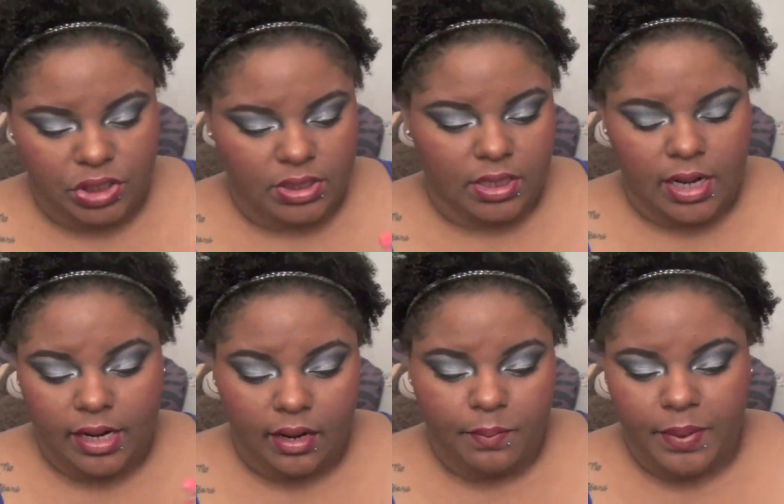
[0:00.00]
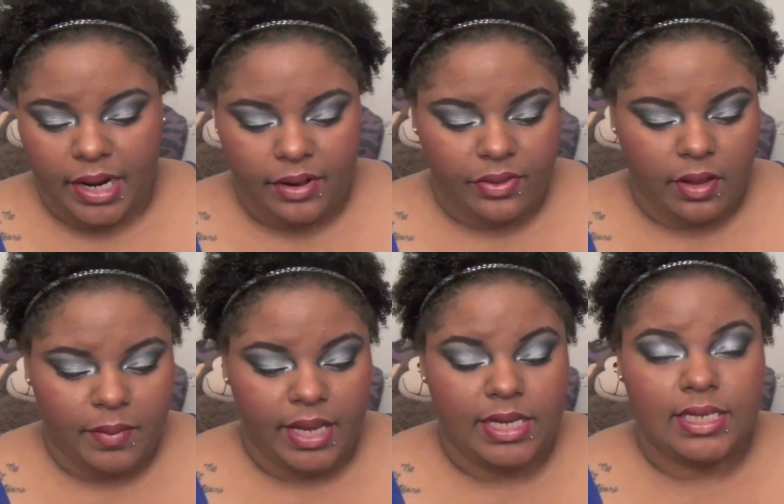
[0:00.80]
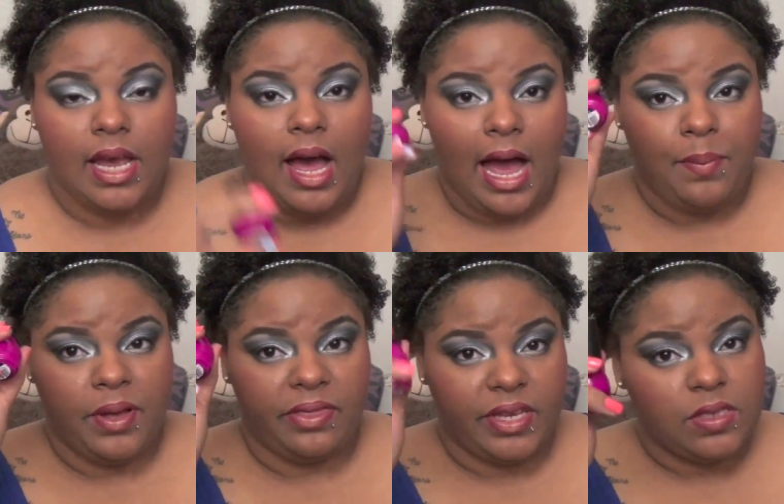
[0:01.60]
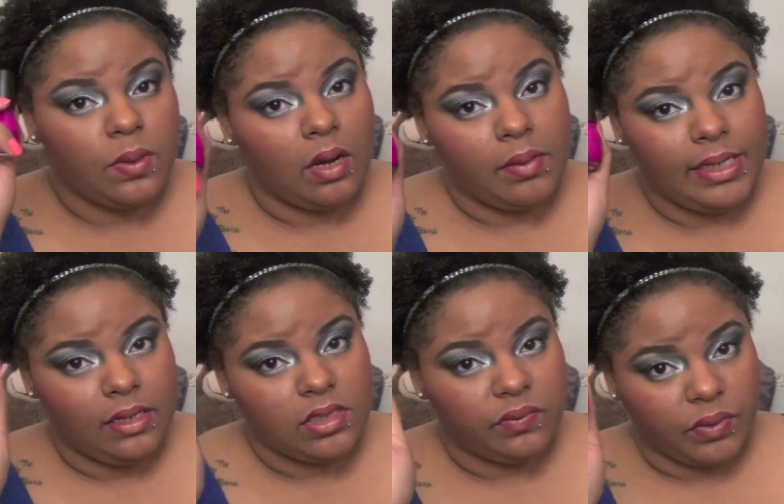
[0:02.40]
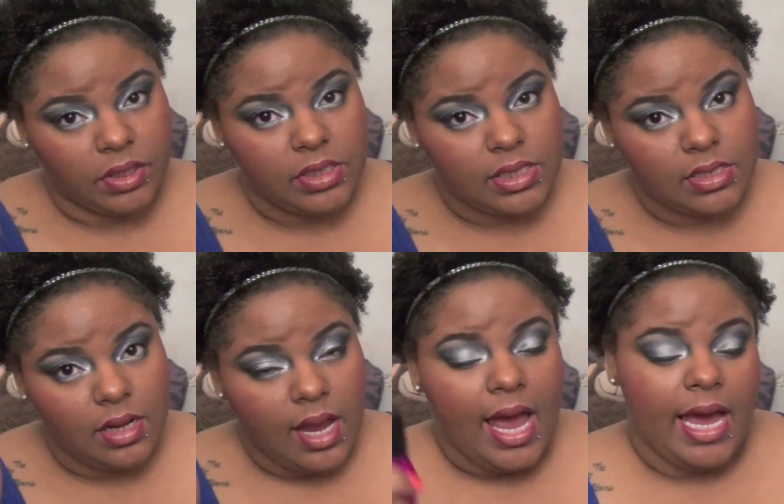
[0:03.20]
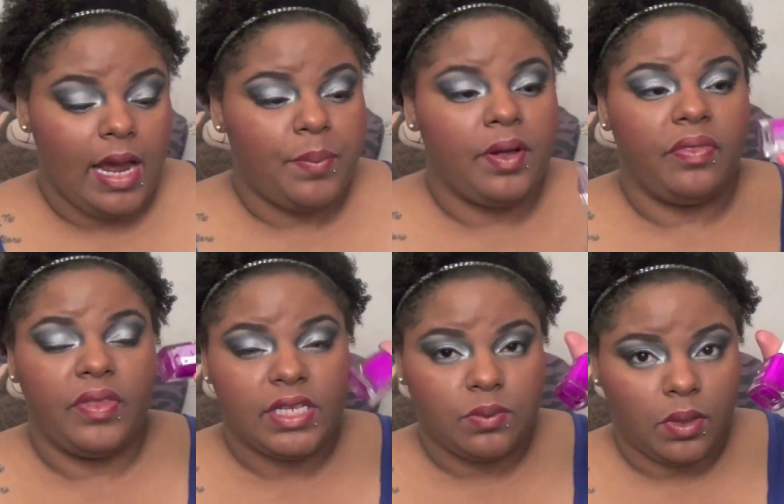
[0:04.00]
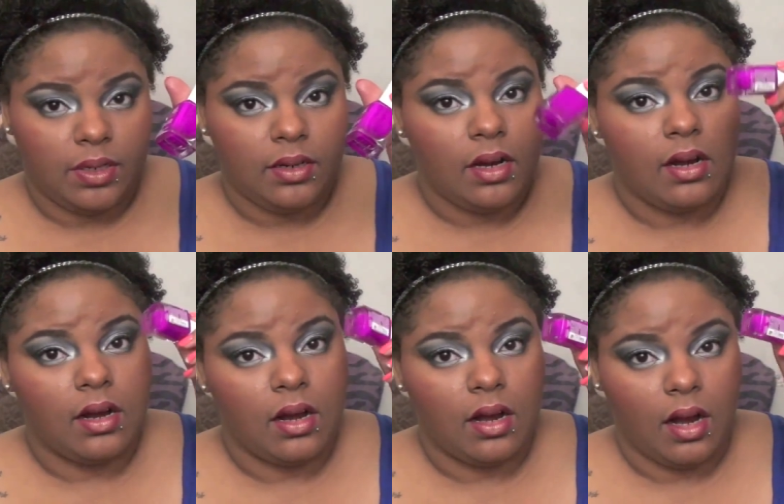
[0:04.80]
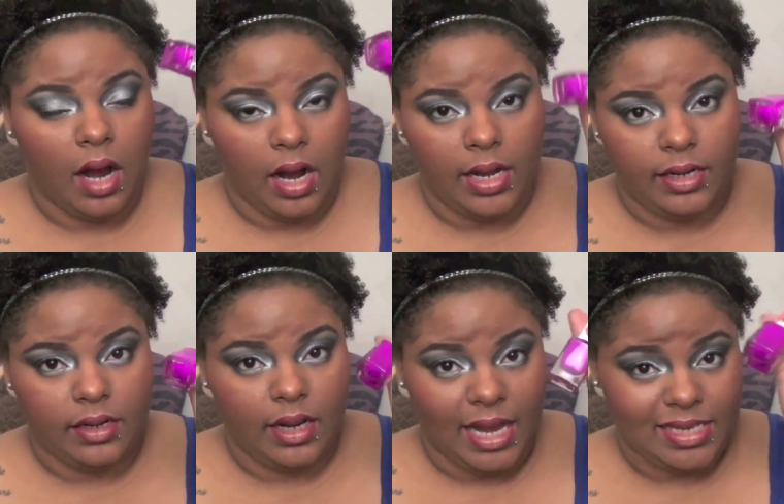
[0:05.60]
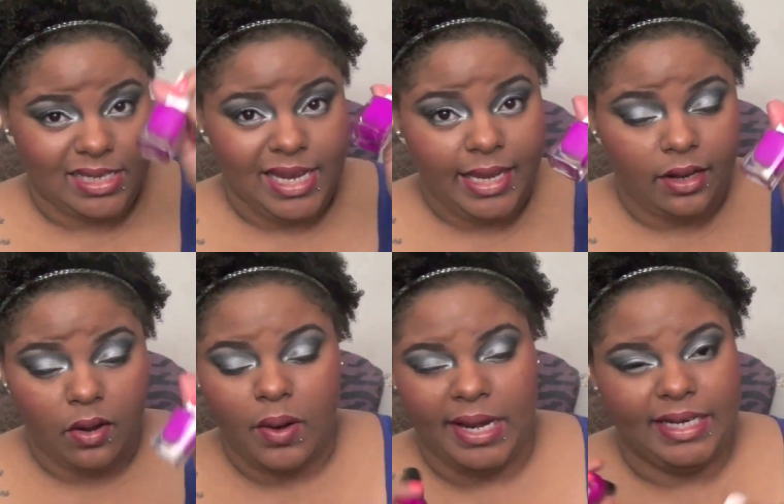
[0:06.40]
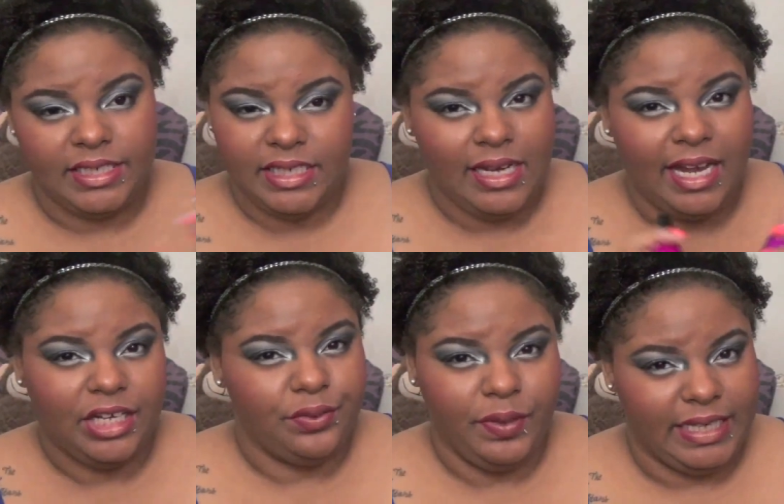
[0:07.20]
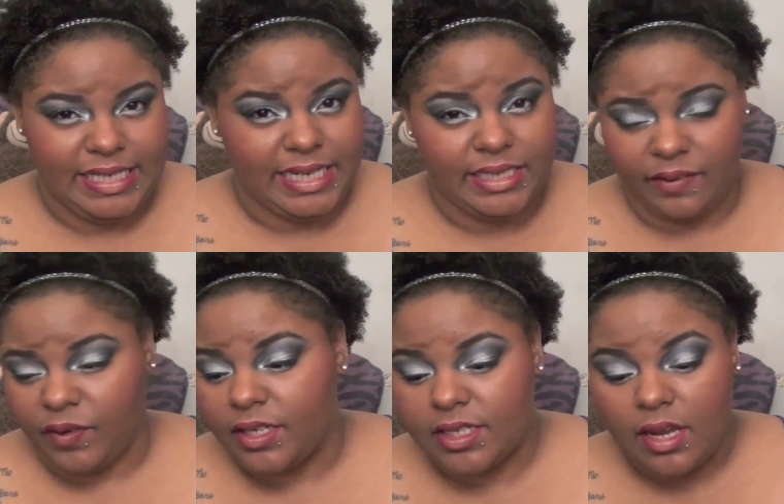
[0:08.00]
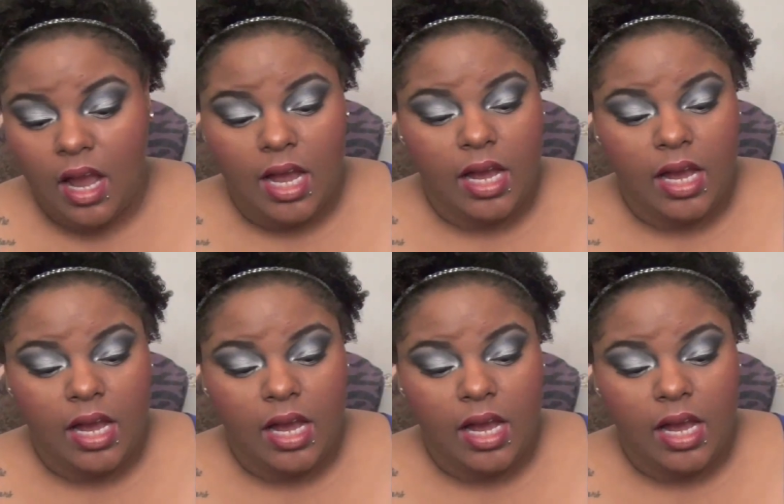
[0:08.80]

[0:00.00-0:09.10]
just to kind of compare them is I put this one on my nails first and I put this one on as a second coat and it didn't I couldn't really see a difference